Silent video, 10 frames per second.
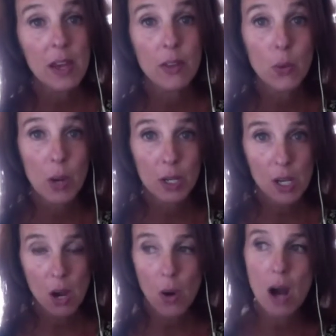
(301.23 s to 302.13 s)
week I'm
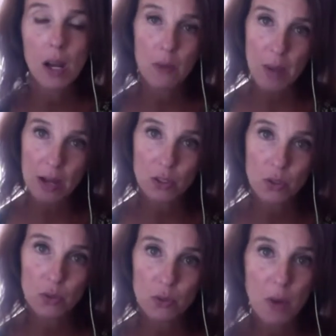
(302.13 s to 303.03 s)
going to
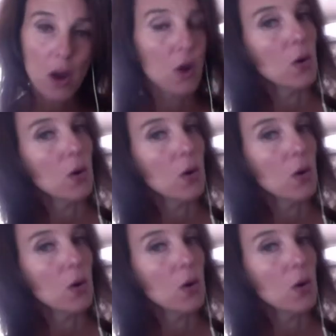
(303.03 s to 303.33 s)
consider it.